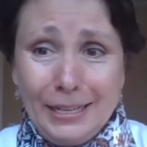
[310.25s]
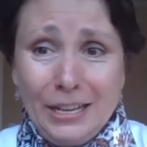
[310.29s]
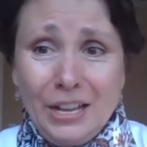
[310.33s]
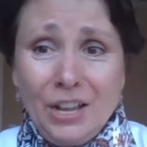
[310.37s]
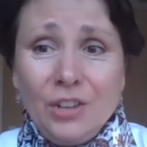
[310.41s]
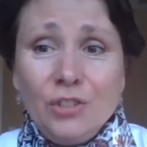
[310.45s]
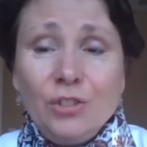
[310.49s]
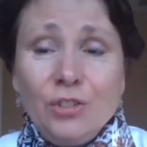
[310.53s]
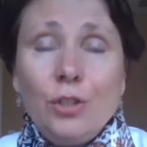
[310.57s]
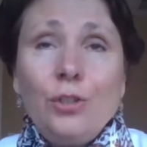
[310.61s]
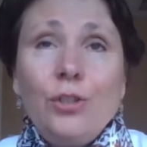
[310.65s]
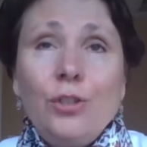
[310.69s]

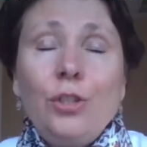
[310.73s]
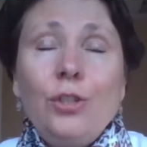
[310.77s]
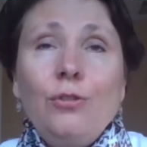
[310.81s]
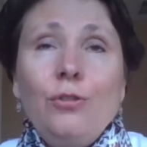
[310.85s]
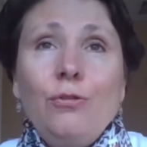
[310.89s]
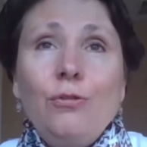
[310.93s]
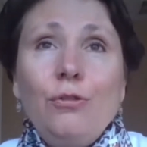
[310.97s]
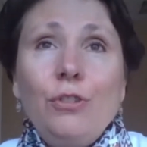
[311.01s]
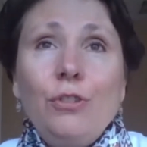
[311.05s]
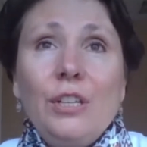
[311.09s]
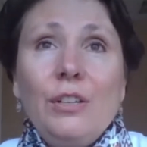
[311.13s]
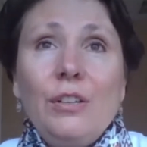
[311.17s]
So do you
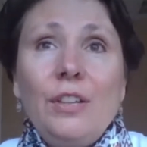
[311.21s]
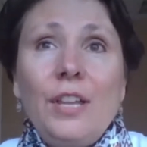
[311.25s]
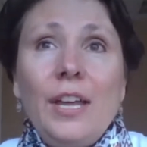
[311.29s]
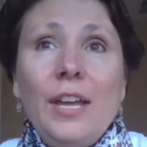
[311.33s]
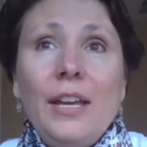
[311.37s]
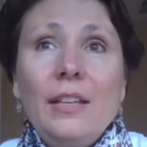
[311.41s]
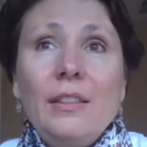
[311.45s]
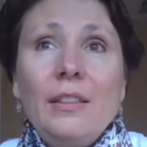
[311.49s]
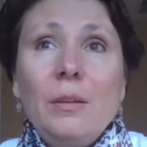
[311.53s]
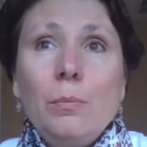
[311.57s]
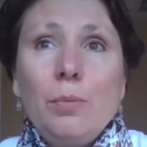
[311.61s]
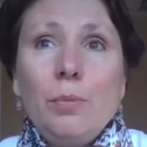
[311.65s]
feel
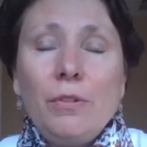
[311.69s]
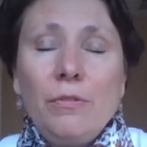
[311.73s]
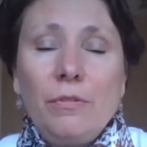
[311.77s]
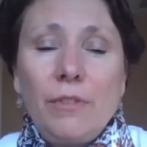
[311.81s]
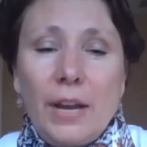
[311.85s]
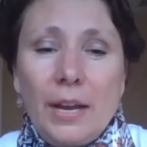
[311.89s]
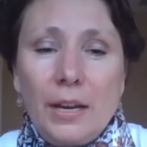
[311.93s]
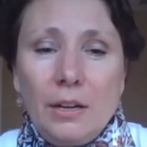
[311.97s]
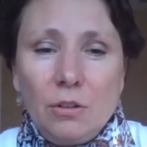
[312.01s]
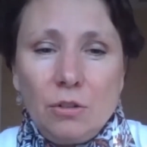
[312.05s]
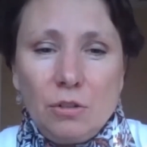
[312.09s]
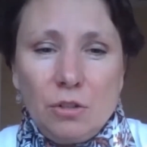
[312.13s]
like the
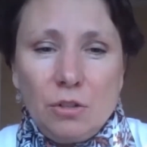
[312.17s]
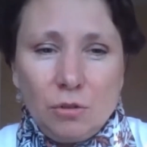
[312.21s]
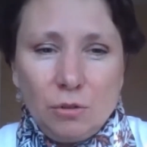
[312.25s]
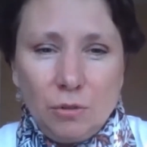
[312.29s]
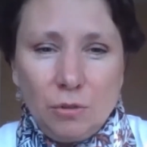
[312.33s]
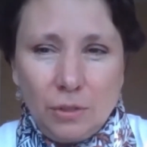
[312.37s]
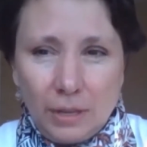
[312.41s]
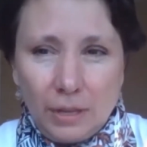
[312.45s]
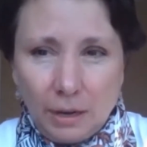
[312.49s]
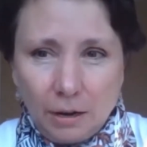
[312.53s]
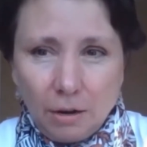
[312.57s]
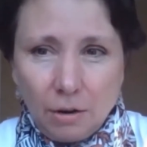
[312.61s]
providers are
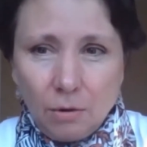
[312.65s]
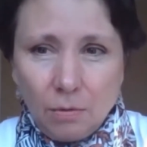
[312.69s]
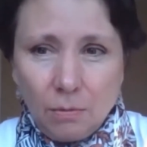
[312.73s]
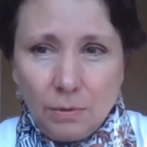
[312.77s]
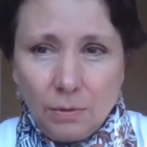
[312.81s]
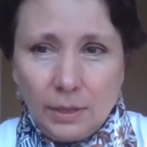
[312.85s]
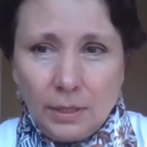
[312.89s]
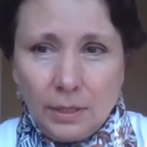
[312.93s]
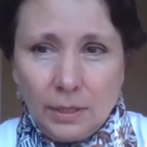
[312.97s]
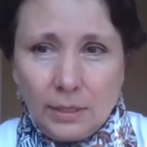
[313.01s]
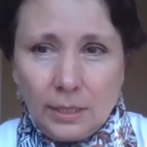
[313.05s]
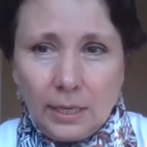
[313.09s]
there with
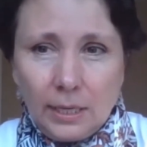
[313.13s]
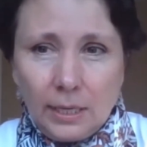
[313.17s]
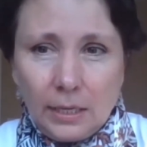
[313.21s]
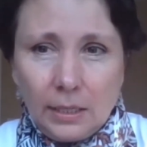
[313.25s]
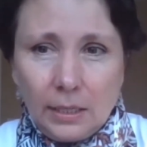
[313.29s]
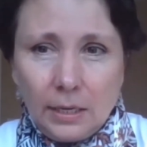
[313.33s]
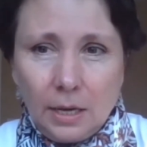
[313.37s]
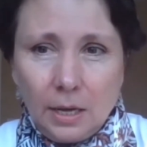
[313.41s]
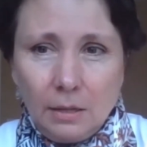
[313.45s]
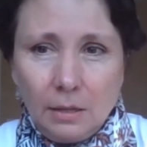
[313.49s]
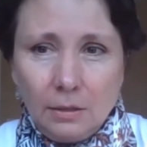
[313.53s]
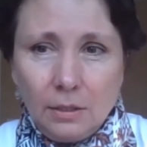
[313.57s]
the
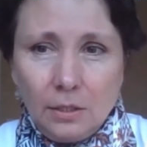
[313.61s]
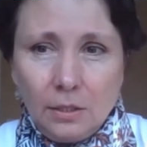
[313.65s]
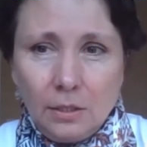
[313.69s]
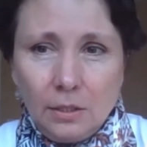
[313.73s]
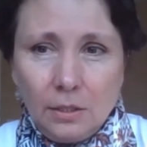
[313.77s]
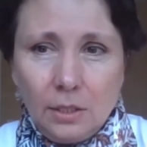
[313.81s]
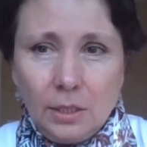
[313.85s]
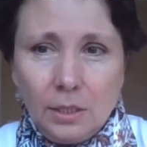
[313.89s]
technology,